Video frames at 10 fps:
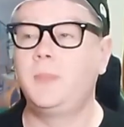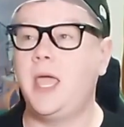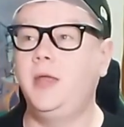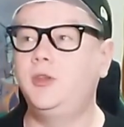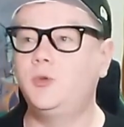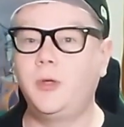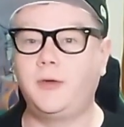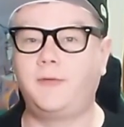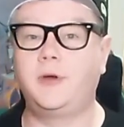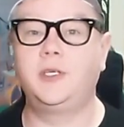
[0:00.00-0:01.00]
and just with a
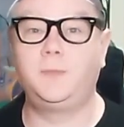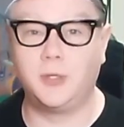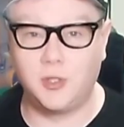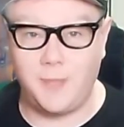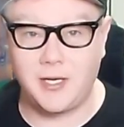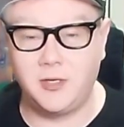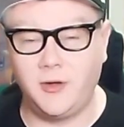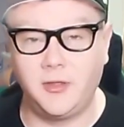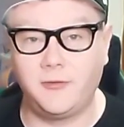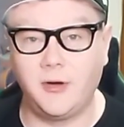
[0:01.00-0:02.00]
fresh perspective
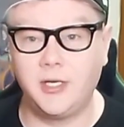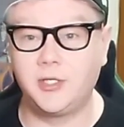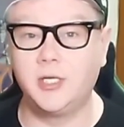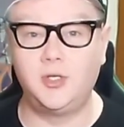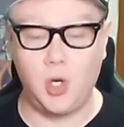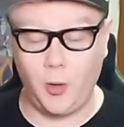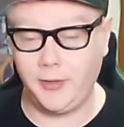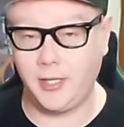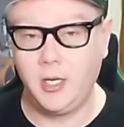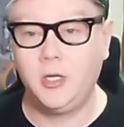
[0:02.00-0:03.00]
on the franchise, knowing
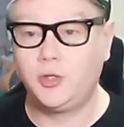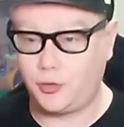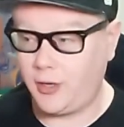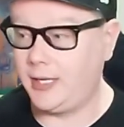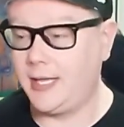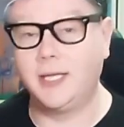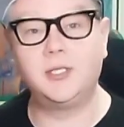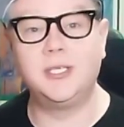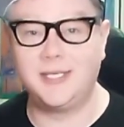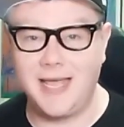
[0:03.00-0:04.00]
that Trey Lance
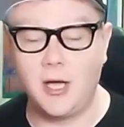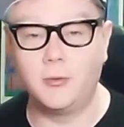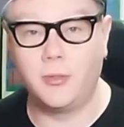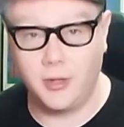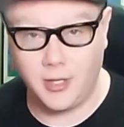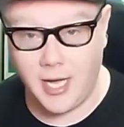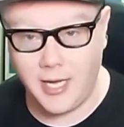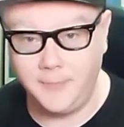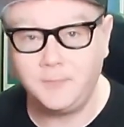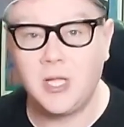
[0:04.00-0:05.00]
is now the
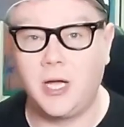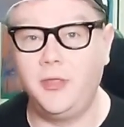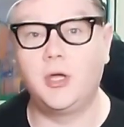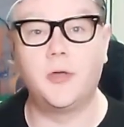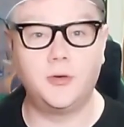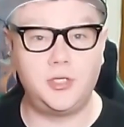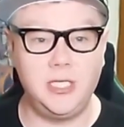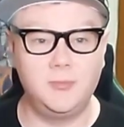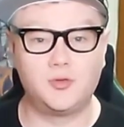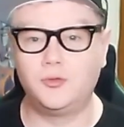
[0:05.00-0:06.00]
guy. I think other
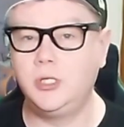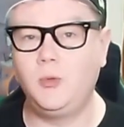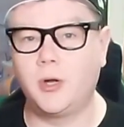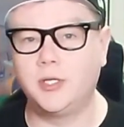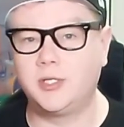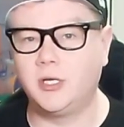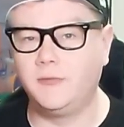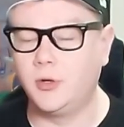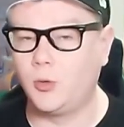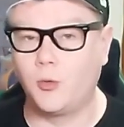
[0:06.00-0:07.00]
teams really want to solve
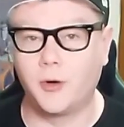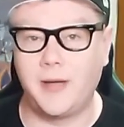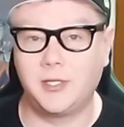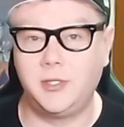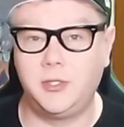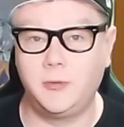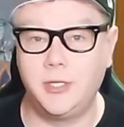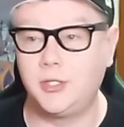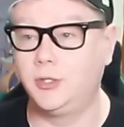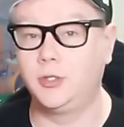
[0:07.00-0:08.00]
their quarterback
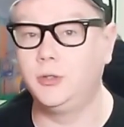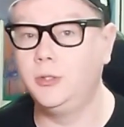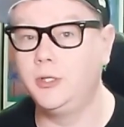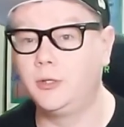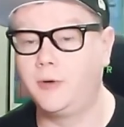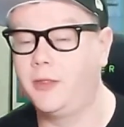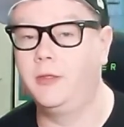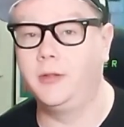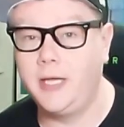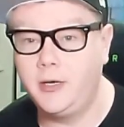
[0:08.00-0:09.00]
situation earlier rather
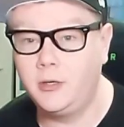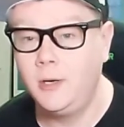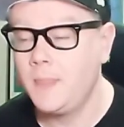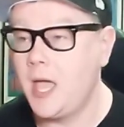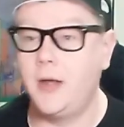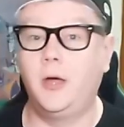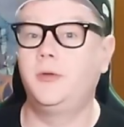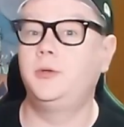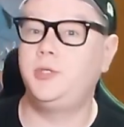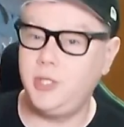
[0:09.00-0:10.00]
than later, and
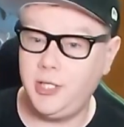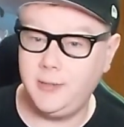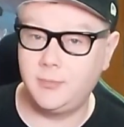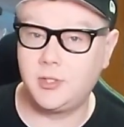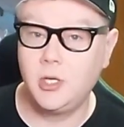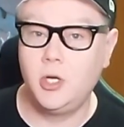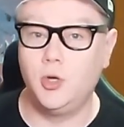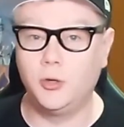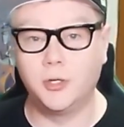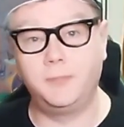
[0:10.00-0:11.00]
other teams
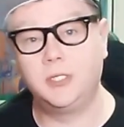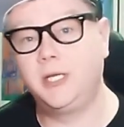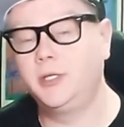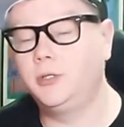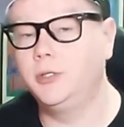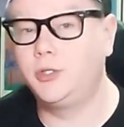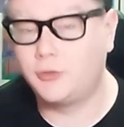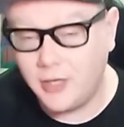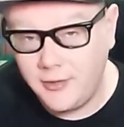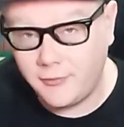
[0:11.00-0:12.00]
who could potentially
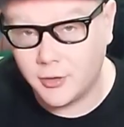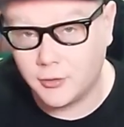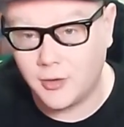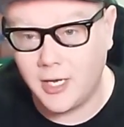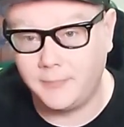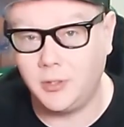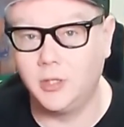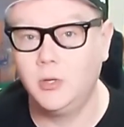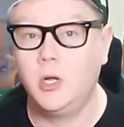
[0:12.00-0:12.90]
trade for Garoppolo